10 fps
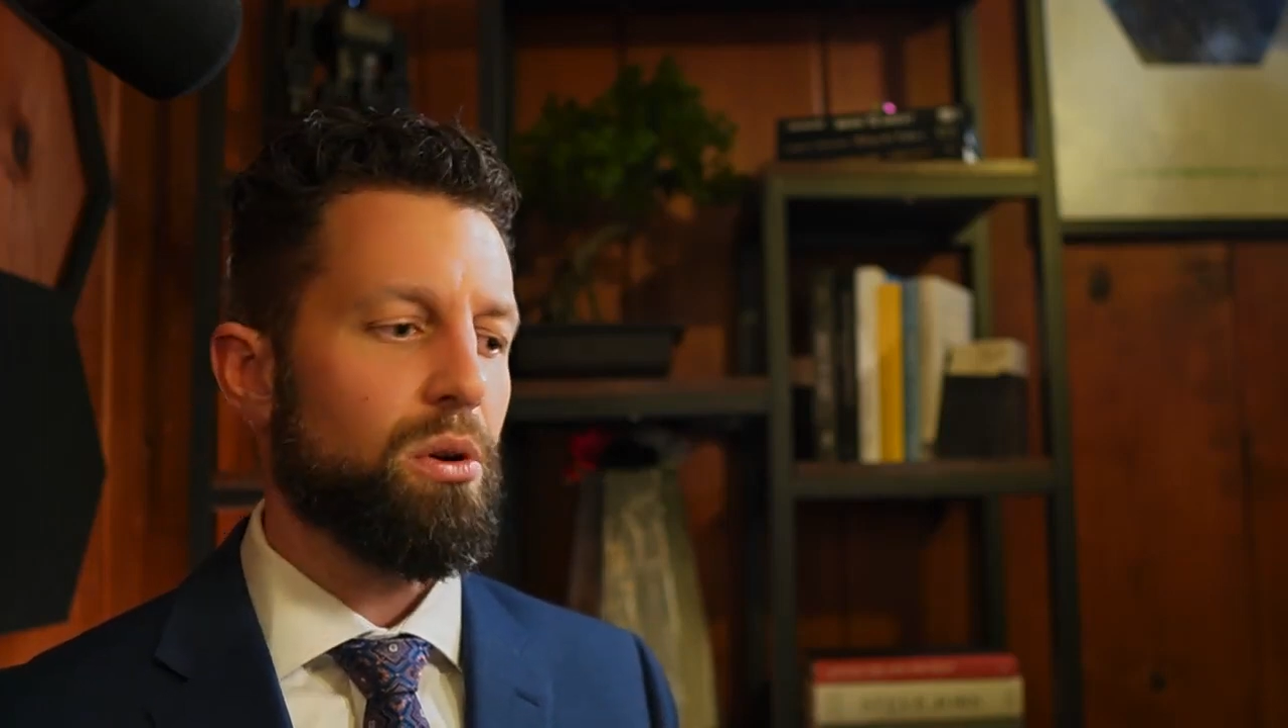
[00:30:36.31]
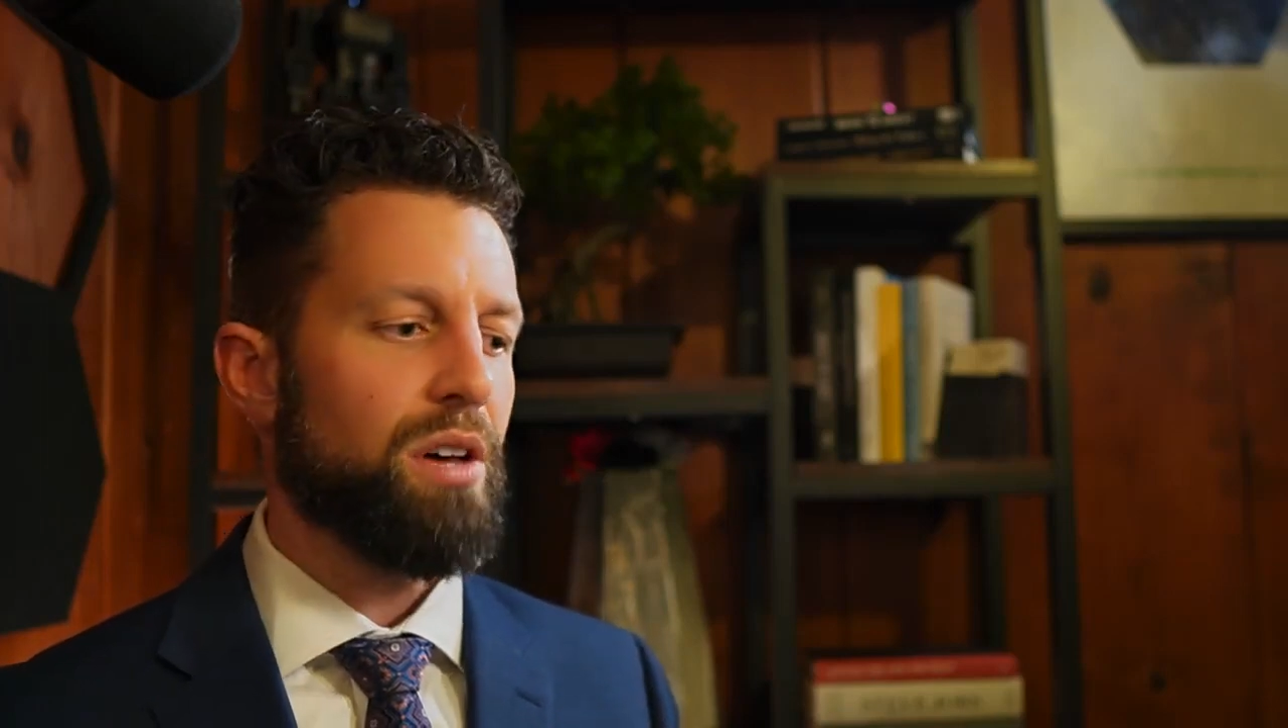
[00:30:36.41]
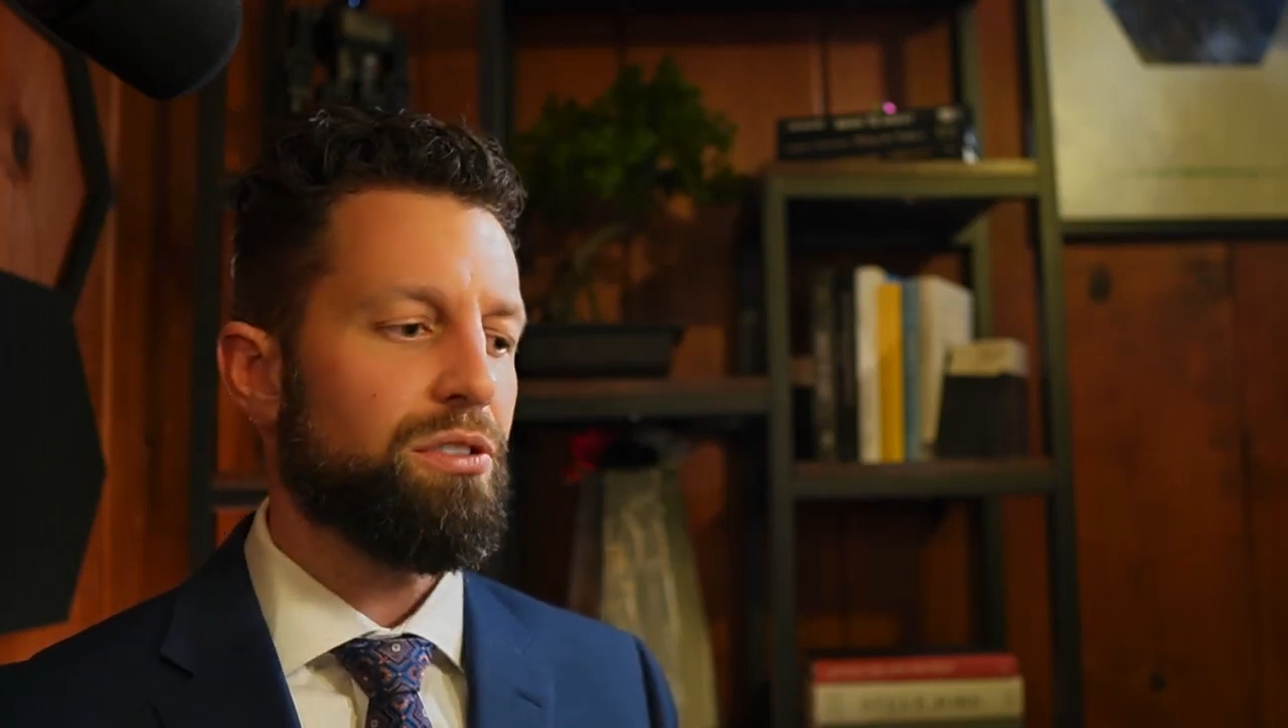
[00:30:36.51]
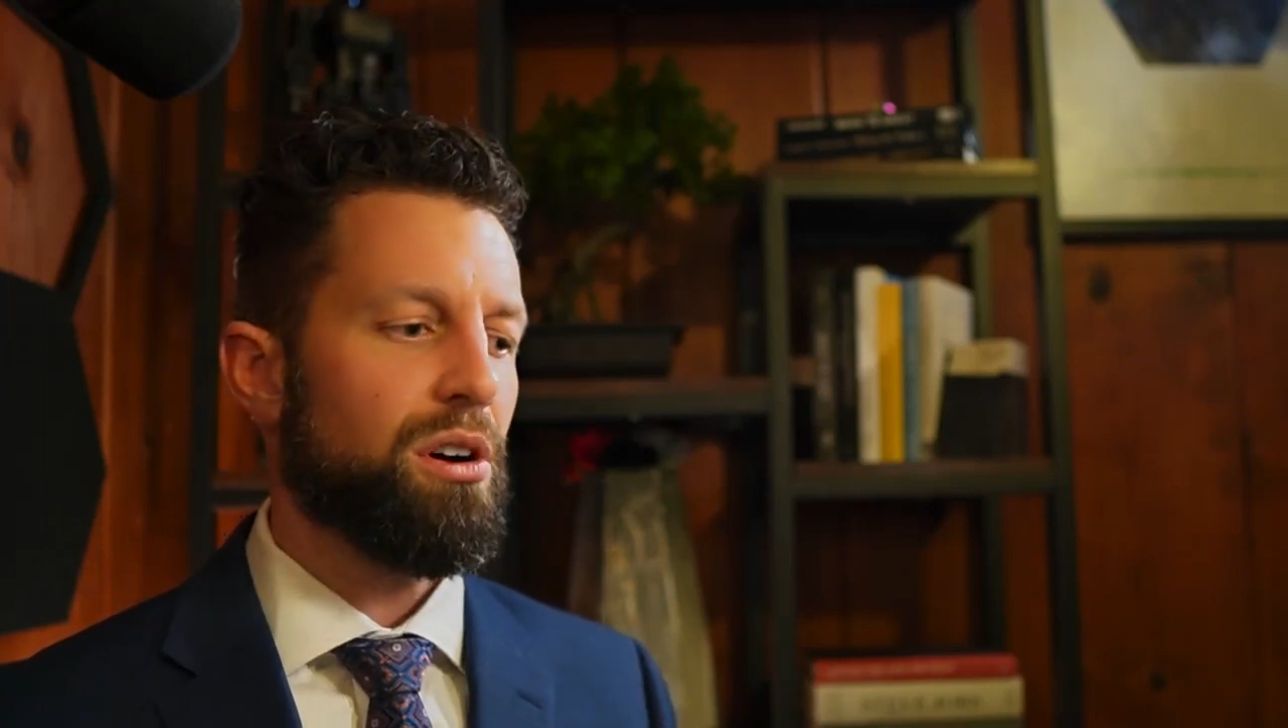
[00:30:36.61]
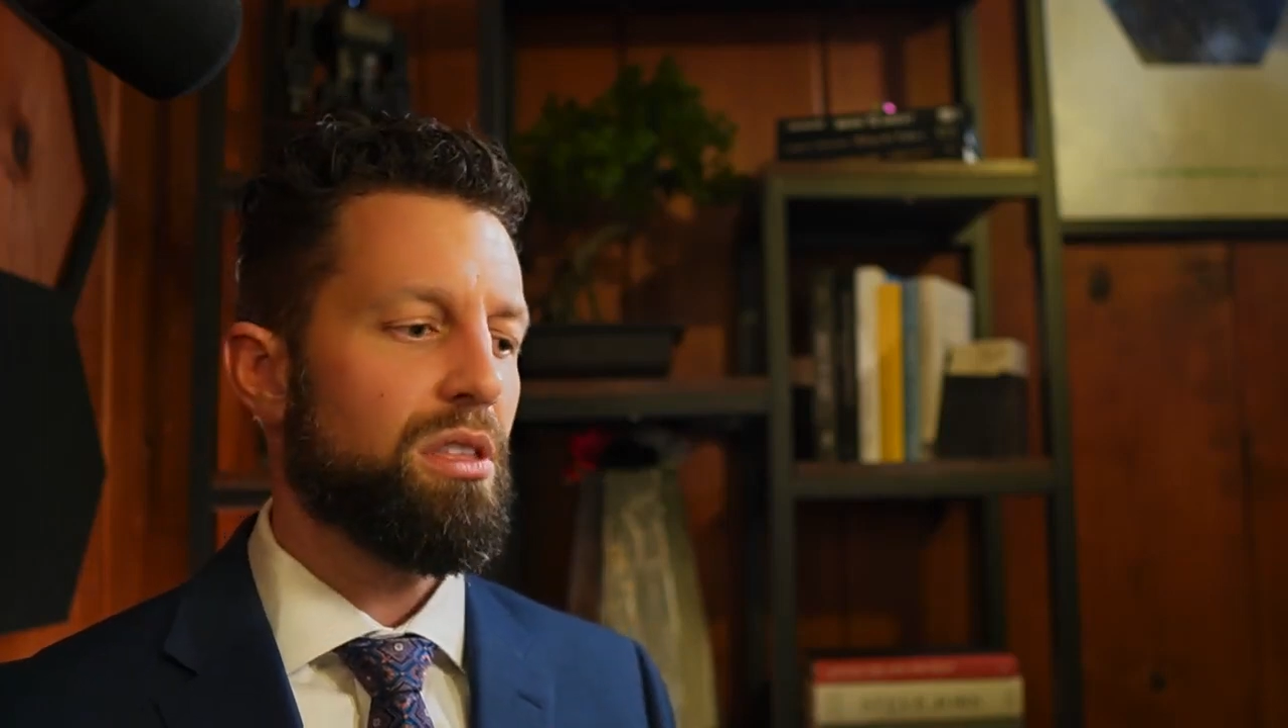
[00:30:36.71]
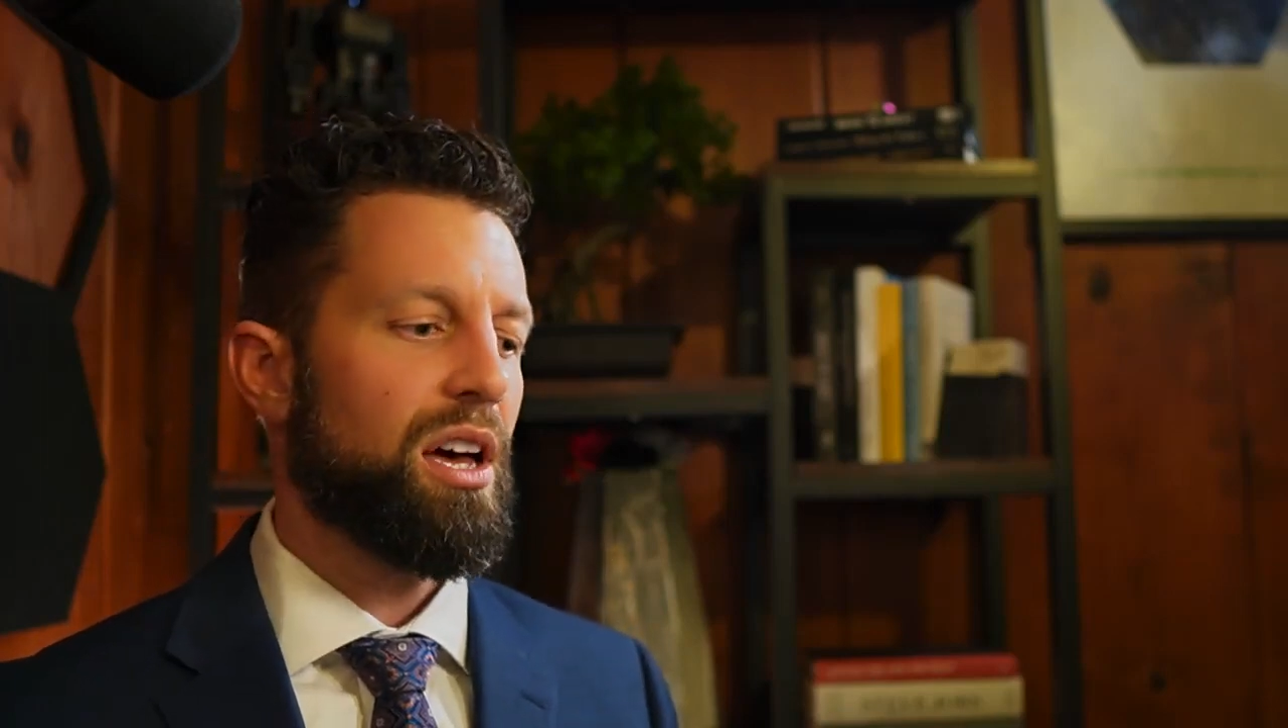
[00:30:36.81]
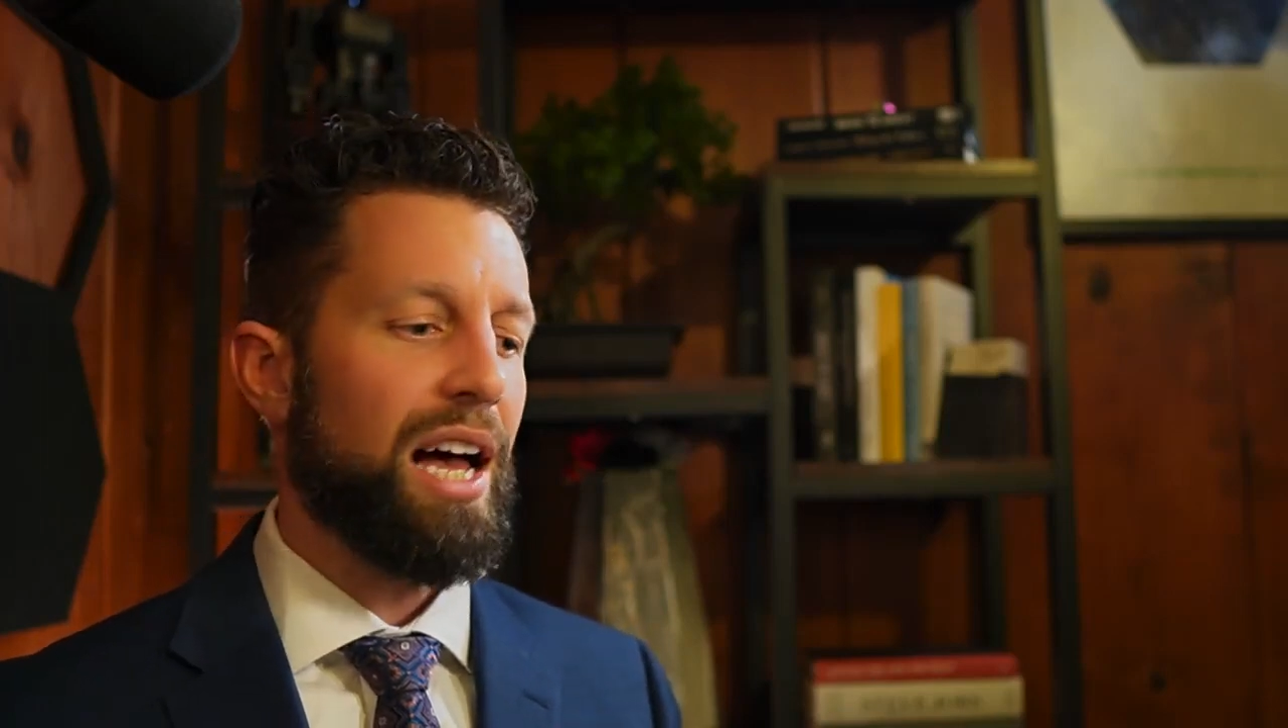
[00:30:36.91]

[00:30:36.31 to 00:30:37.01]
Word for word: If you're the,